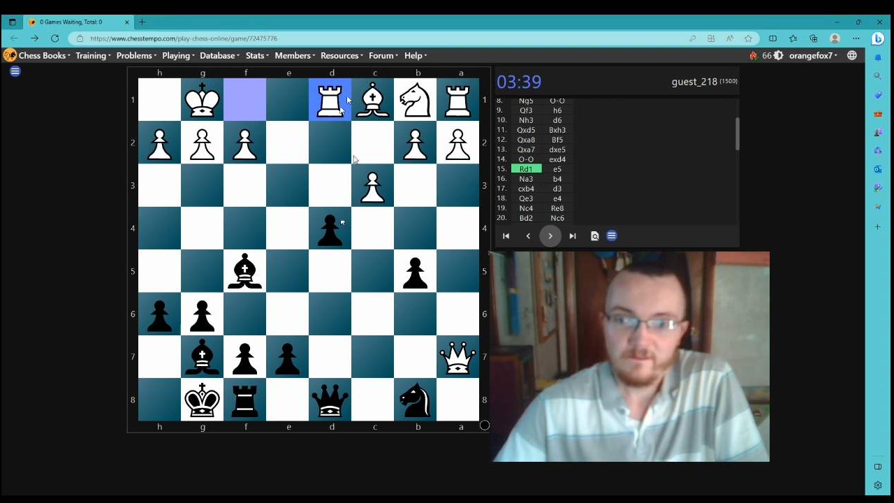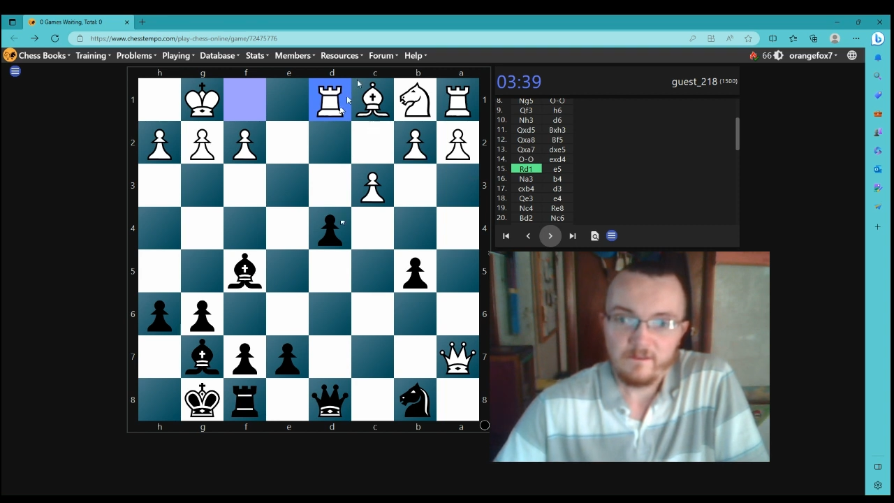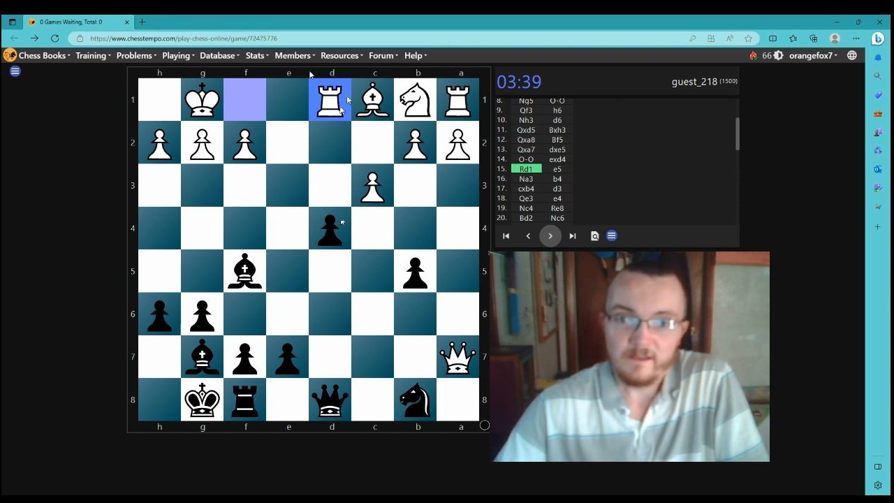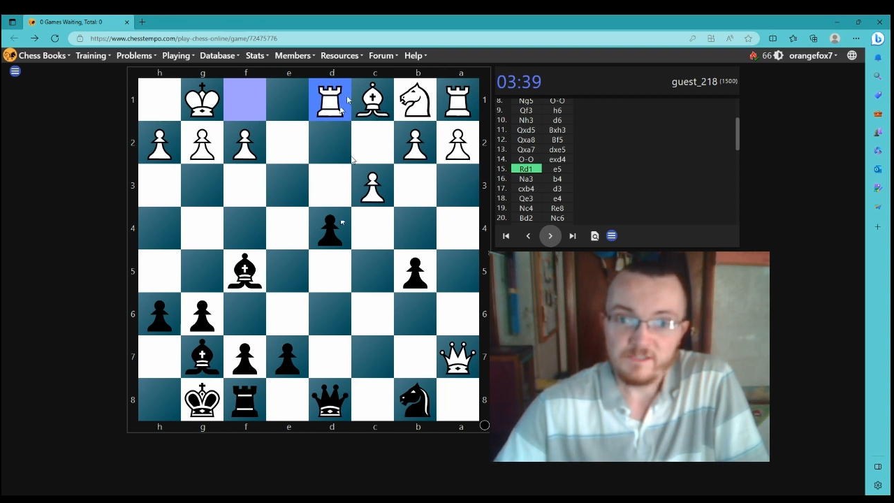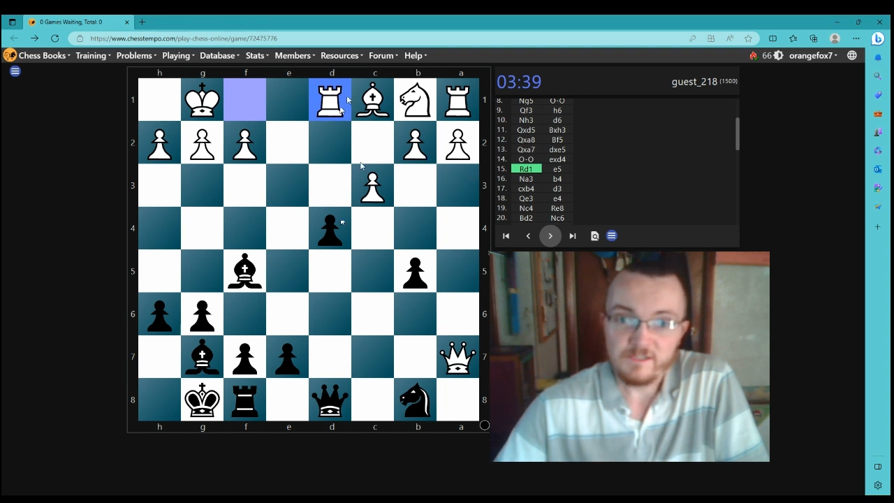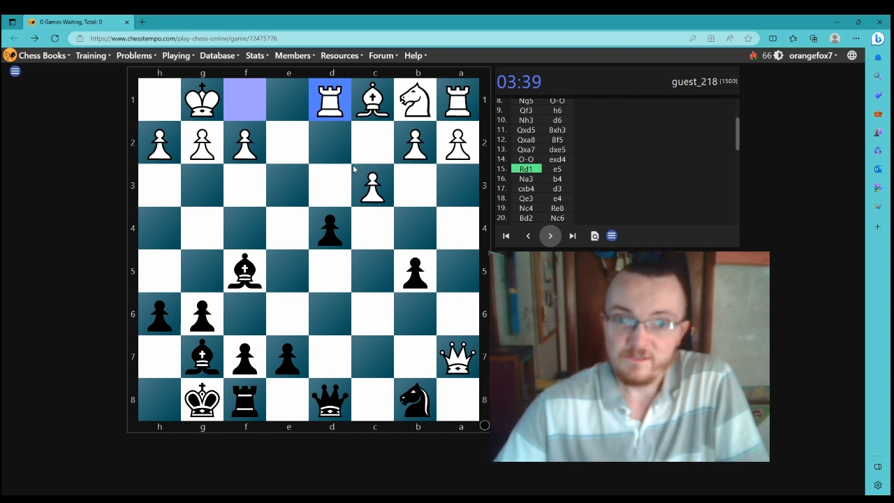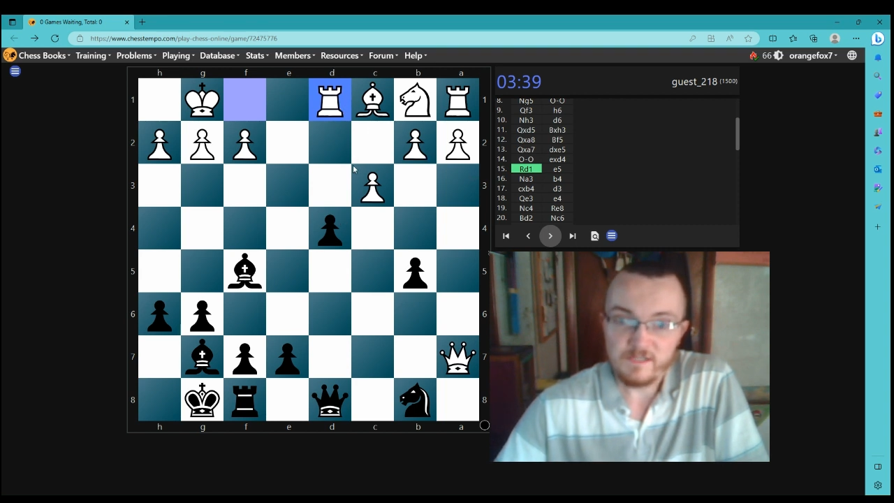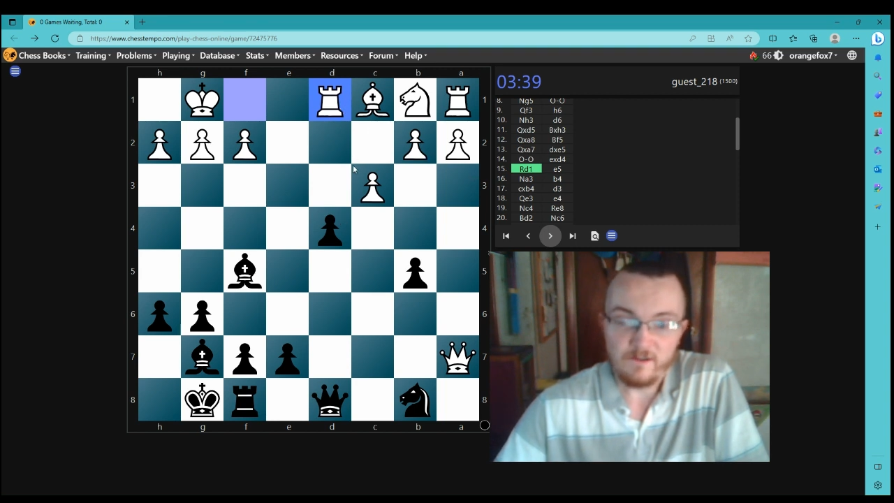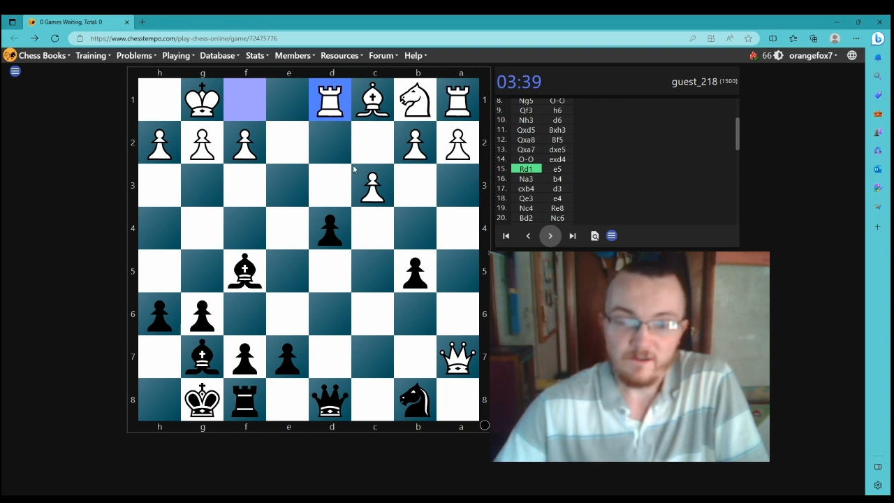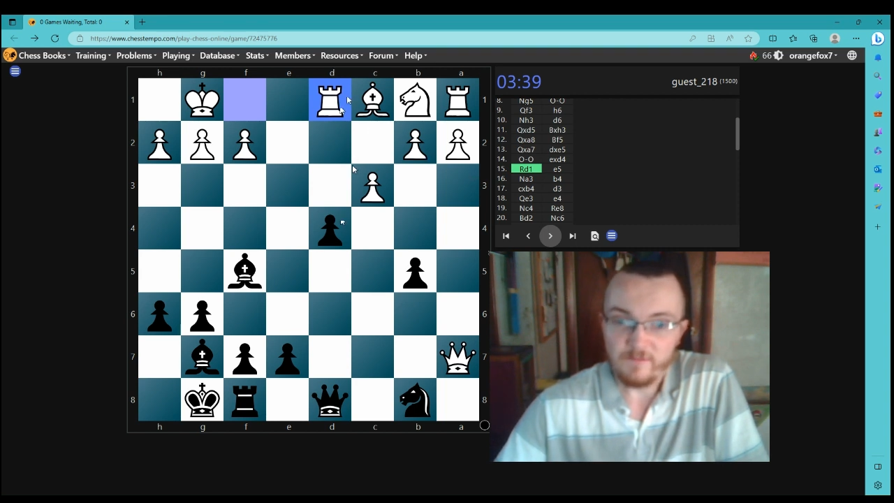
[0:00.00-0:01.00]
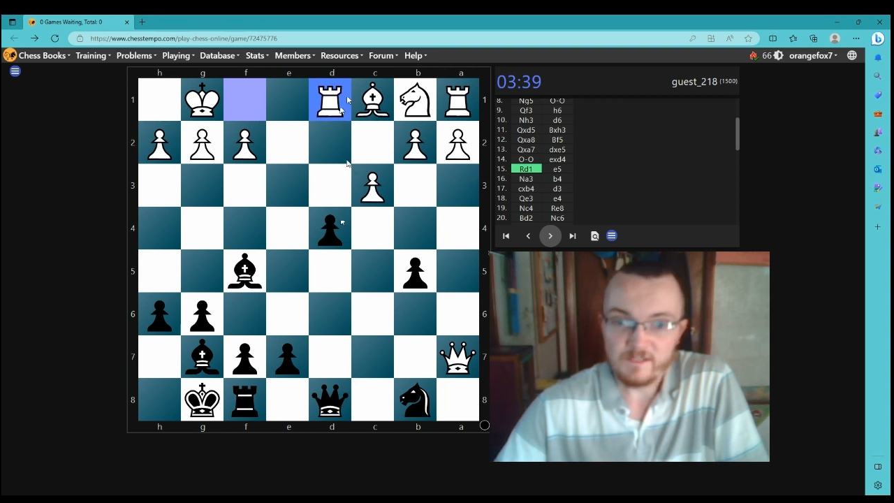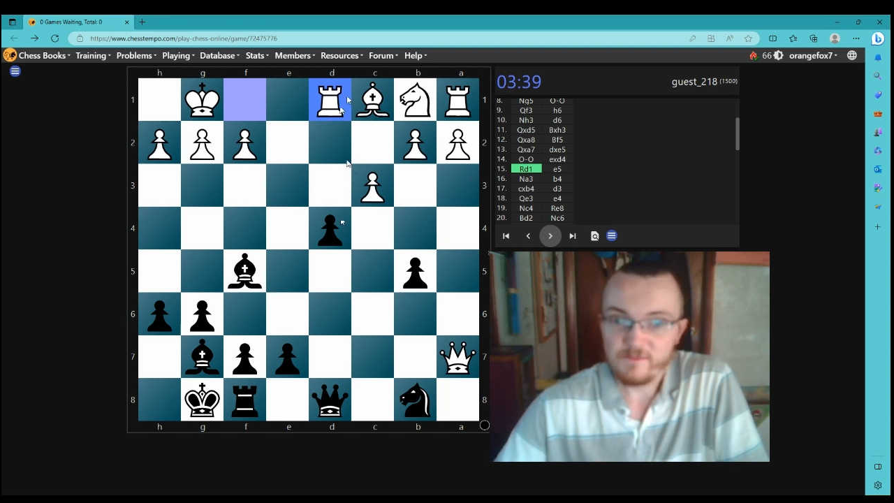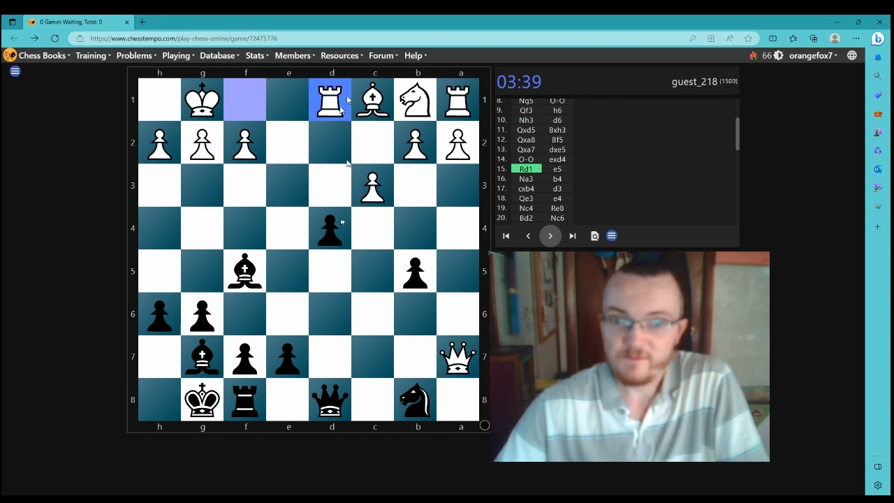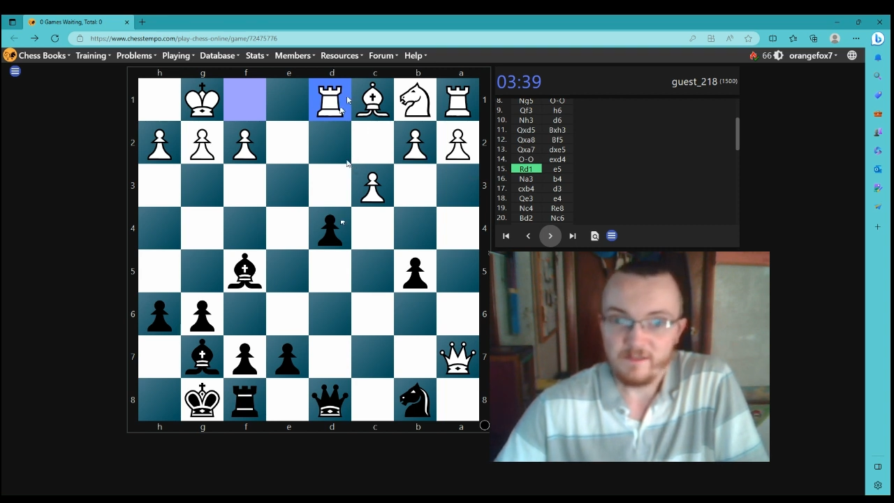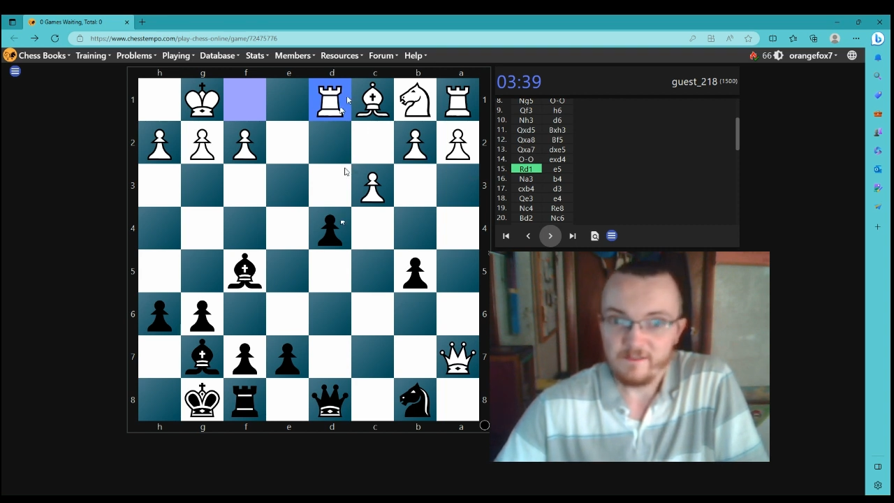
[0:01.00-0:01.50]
As you can tell, I'm not sweating